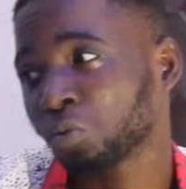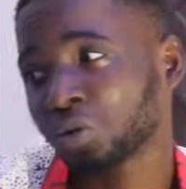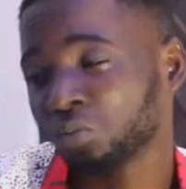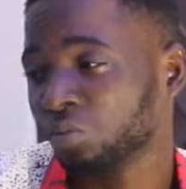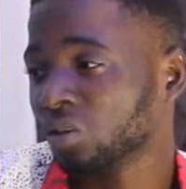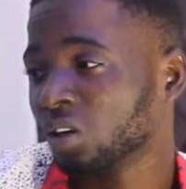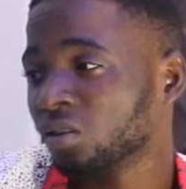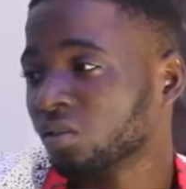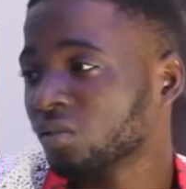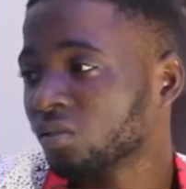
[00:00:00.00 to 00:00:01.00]
possible, sir.
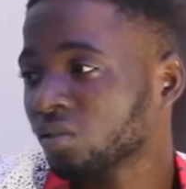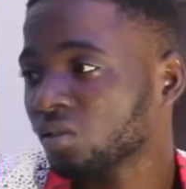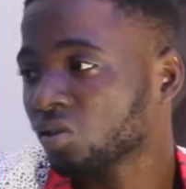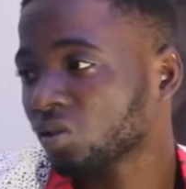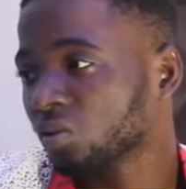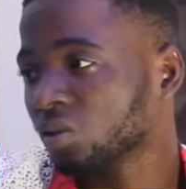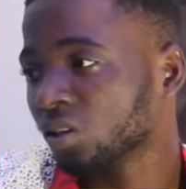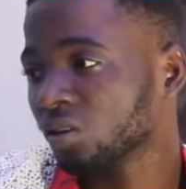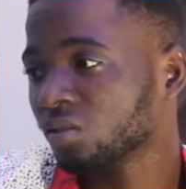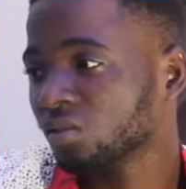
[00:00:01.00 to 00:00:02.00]
Mm. Sorry,
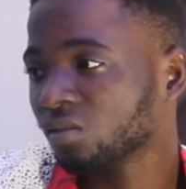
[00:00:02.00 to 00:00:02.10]
sir.